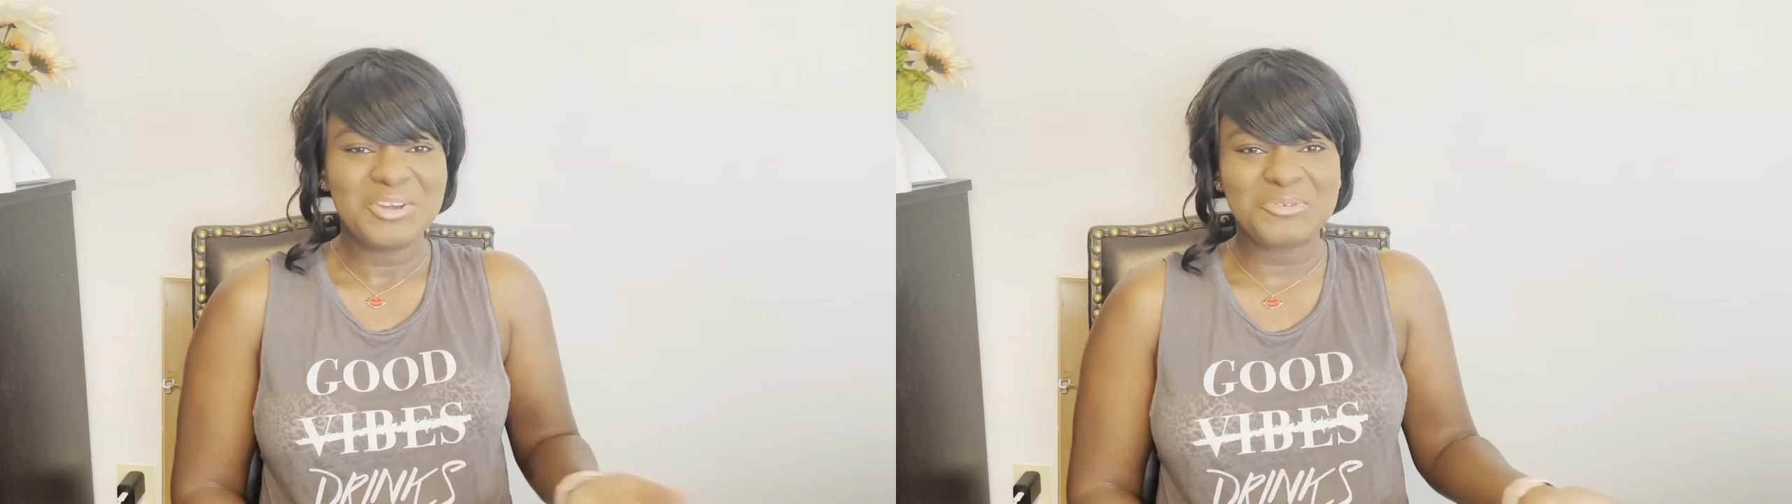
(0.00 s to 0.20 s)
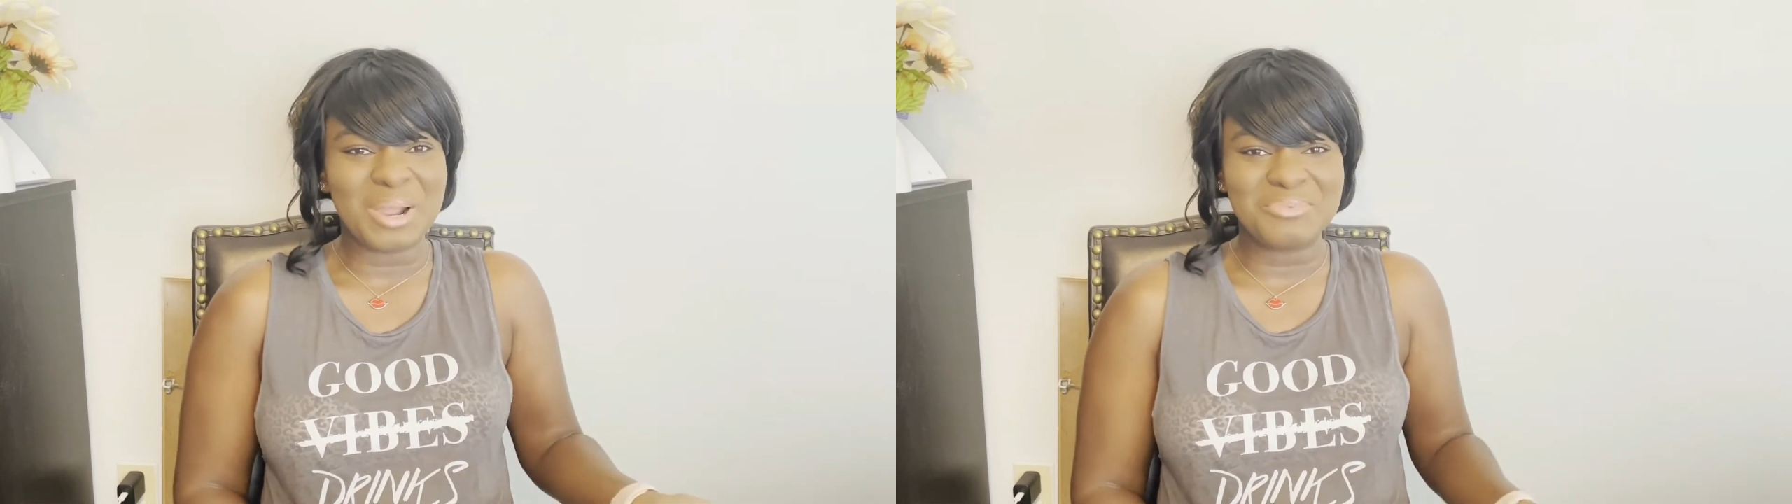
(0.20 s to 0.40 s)

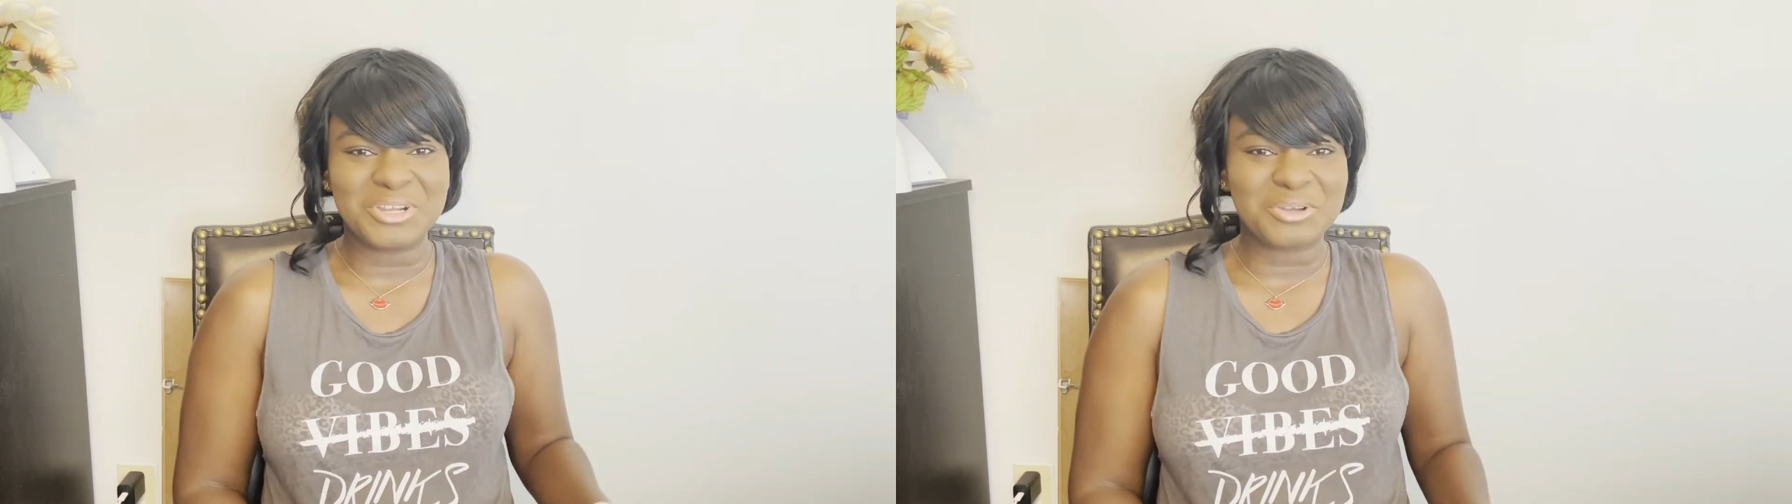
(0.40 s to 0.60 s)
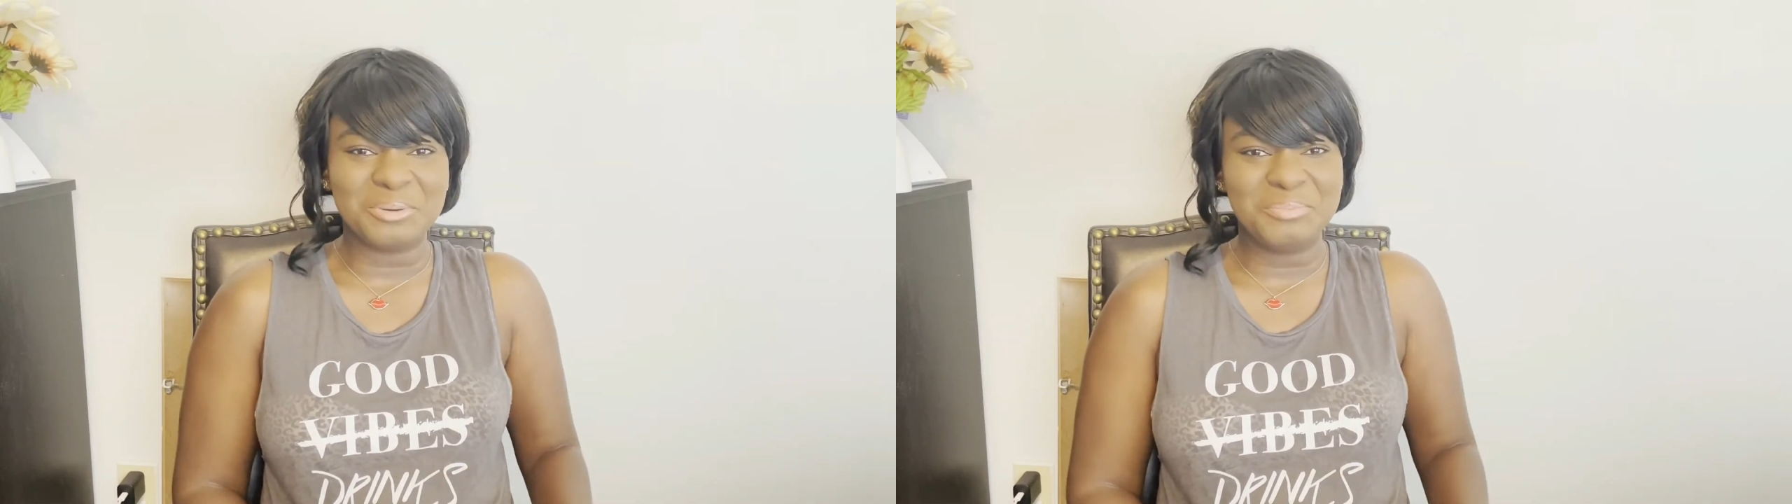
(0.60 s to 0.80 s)
grab
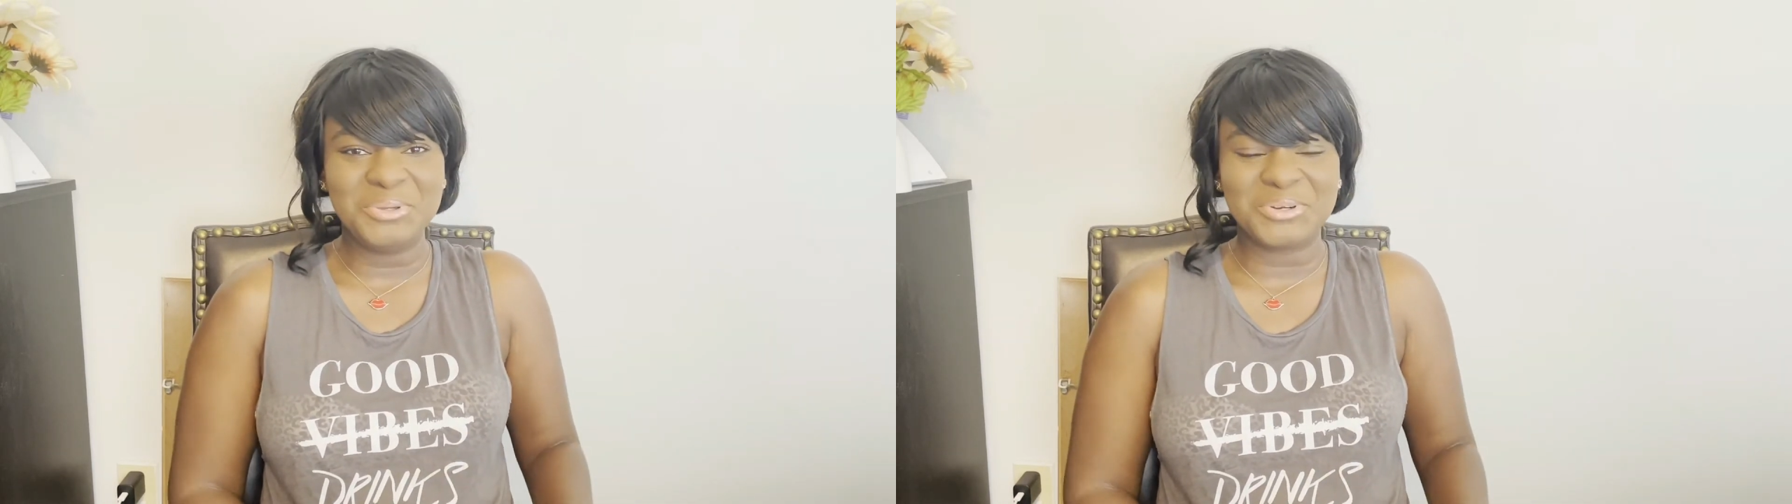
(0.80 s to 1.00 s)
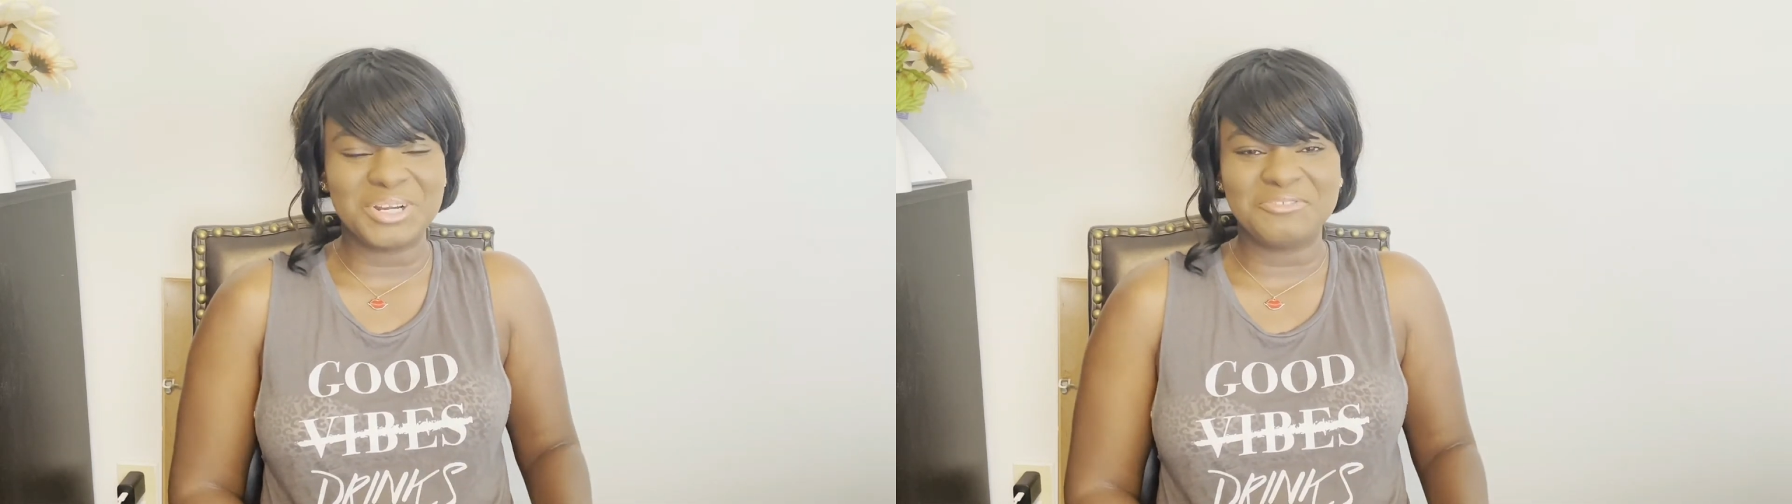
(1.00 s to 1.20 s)
their
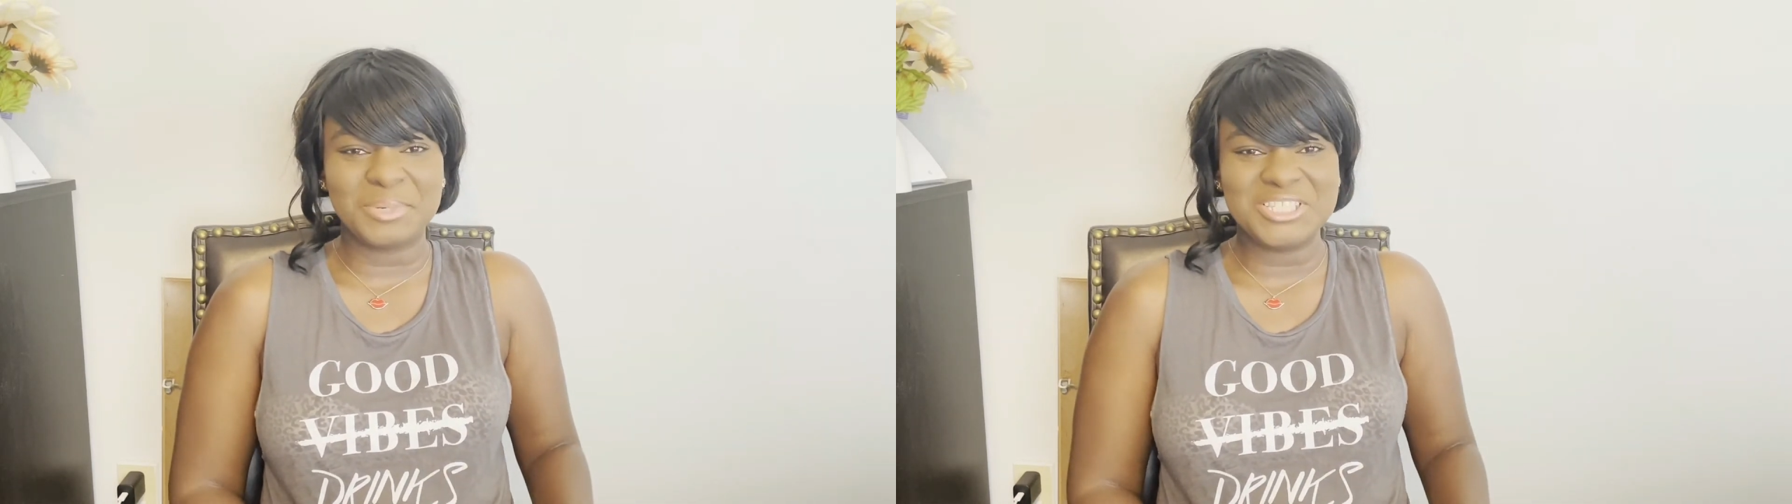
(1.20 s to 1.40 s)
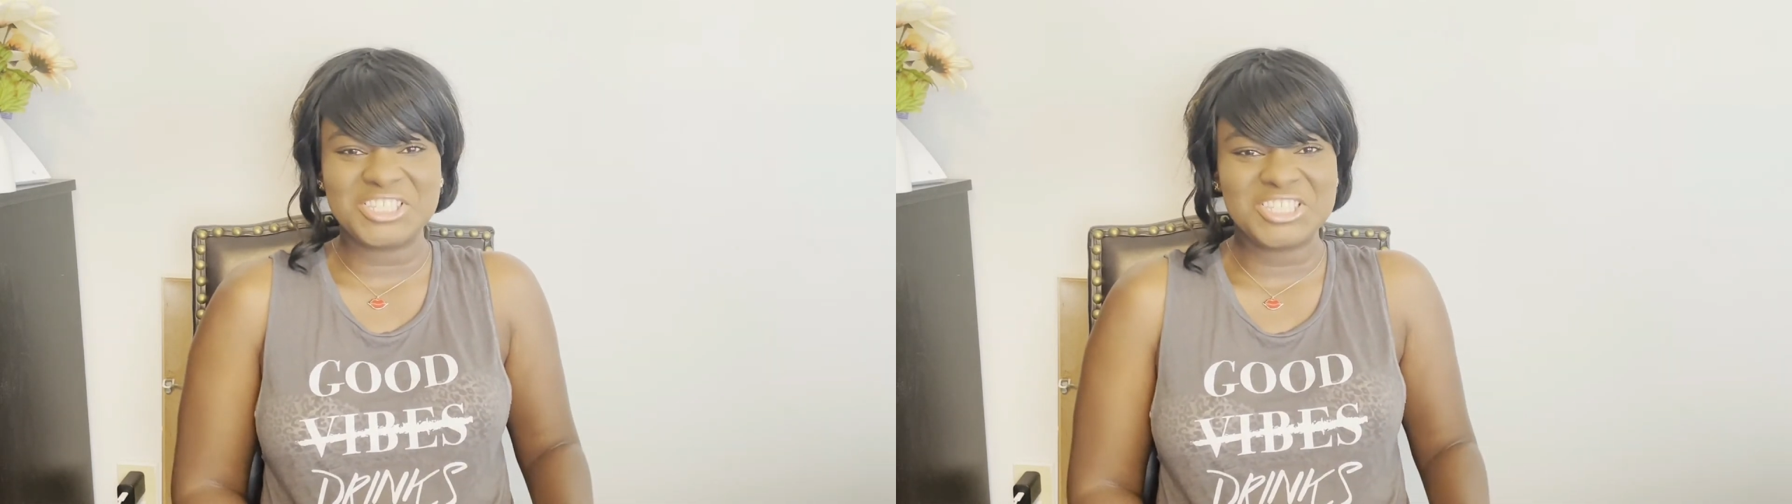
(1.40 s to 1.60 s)
computer,
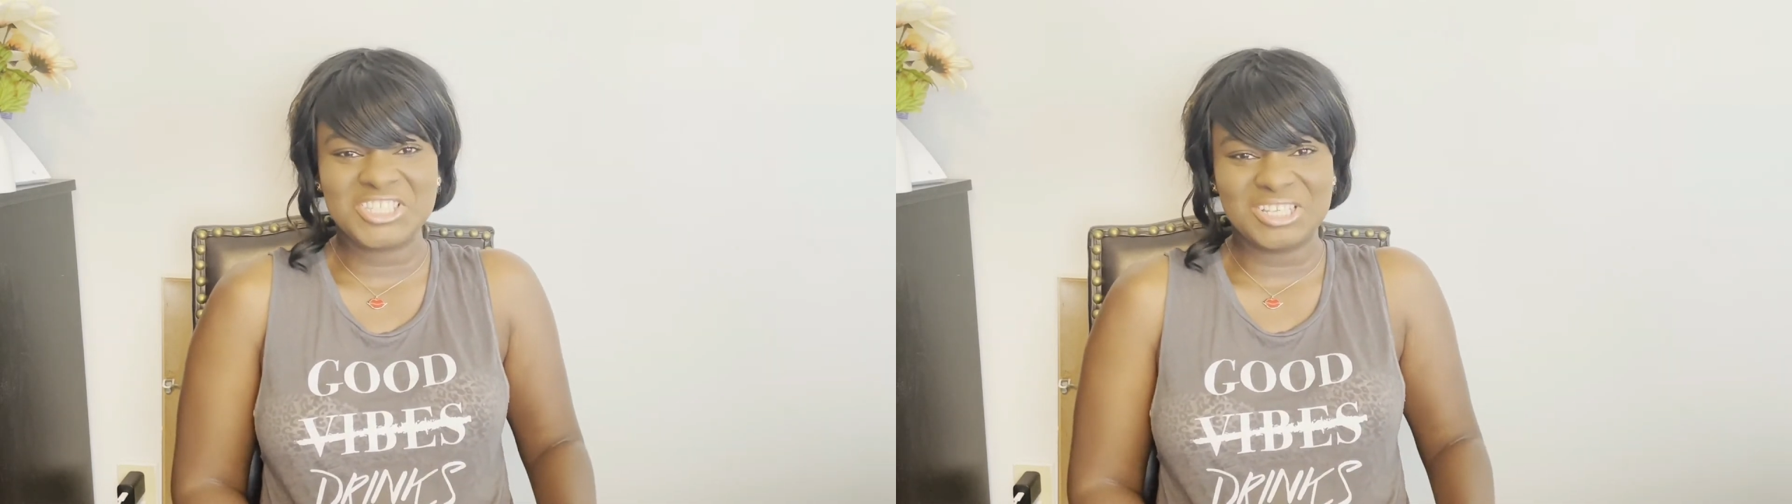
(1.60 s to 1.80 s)
everybody's just